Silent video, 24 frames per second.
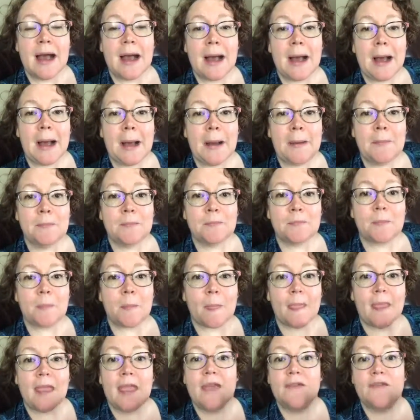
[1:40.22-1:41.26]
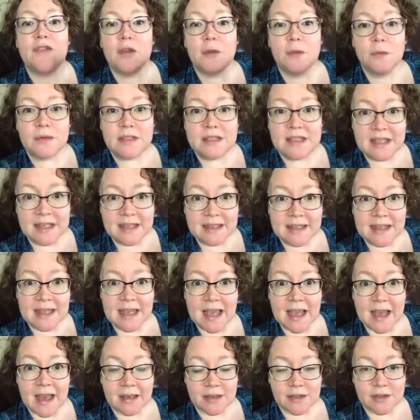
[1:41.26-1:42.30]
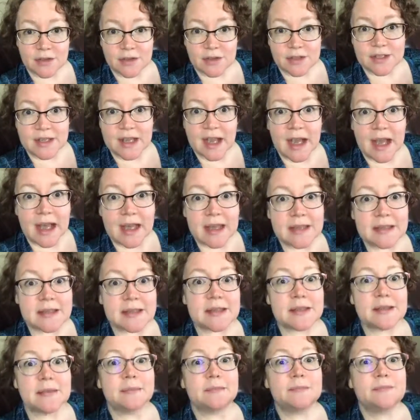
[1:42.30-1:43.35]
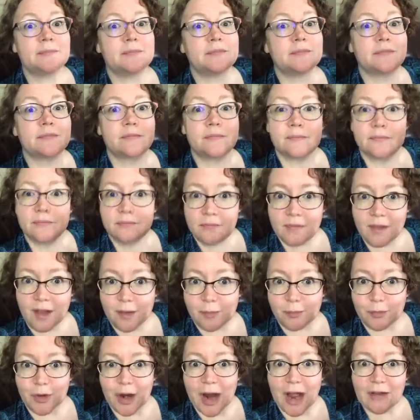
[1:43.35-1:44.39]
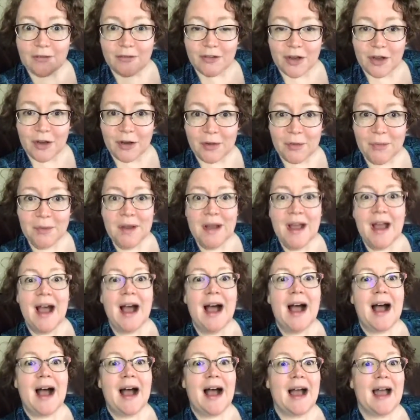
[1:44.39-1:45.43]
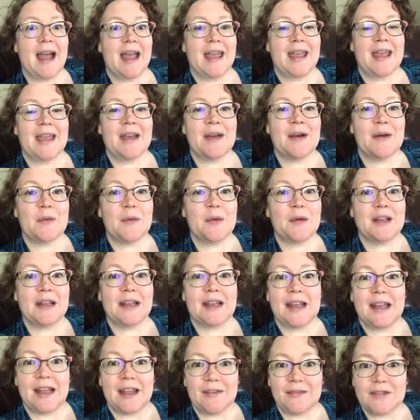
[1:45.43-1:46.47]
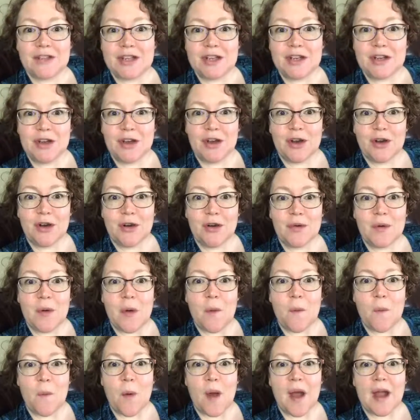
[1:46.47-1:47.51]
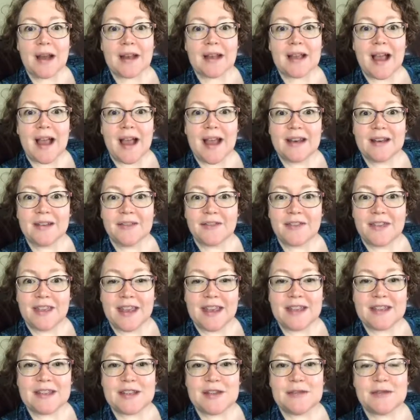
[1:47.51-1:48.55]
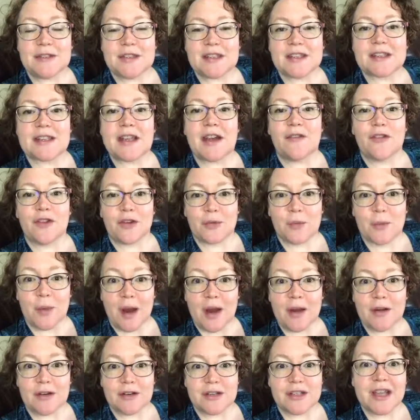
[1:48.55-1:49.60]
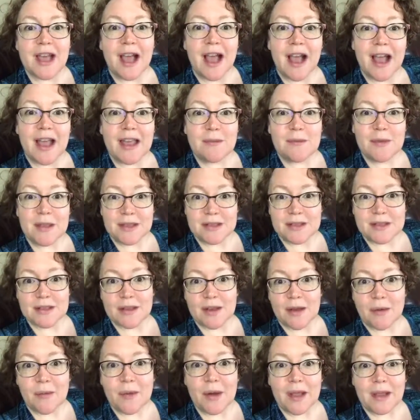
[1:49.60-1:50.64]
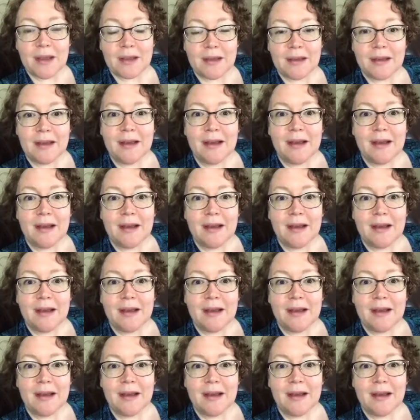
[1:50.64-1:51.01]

If you did the exercise, bravo. I would love to know what kind of things you discovered, where your time is going.